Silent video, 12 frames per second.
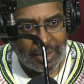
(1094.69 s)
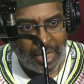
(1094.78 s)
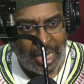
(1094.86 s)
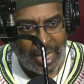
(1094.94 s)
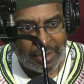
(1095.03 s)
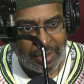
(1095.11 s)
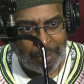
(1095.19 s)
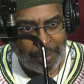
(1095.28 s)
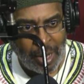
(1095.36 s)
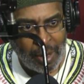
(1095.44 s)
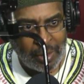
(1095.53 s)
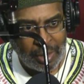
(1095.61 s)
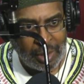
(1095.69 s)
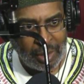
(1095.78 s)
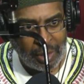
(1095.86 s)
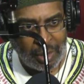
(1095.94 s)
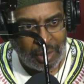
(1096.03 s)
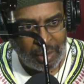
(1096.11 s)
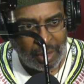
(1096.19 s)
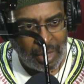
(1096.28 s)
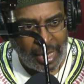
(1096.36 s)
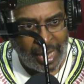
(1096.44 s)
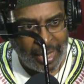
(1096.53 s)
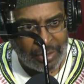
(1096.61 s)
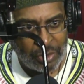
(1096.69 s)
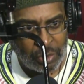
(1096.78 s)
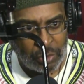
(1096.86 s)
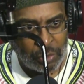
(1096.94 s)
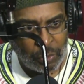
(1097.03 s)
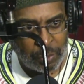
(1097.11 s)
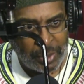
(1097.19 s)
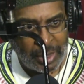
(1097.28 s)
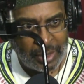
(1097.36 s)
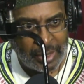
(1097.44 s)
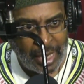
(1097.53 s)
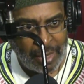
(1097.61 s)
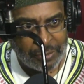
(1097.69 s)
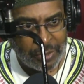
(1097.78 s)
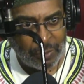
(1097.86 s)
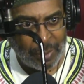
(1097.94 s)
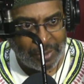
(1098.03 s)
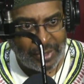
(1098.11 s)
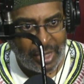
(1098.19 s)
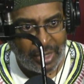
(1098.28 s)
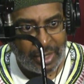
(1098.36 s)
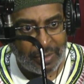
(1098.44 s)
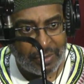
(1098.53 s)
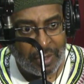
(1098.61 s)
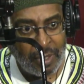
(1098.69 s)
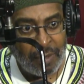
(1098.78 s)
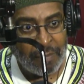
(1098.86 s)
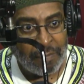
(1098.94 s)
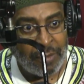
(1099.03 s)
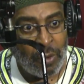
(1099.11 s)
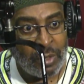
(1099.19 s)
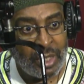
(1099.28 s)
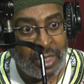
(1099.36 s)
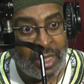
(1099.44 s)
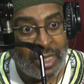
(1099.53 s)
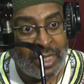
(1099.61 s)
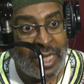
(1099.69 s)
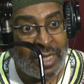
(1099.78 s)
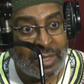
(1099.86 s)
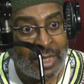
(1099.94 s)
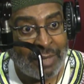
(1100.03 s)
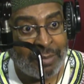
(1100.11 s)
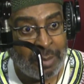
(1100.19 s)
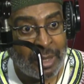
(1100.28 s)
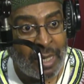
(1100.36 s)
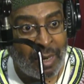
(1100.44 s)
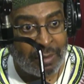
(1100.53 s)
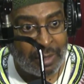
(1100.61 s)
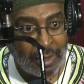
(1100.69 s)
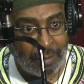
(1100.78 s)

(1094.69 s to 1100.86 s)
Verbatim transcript: as a party, uh, as a group in the House of Representatives, voted against Kevin McCarthy.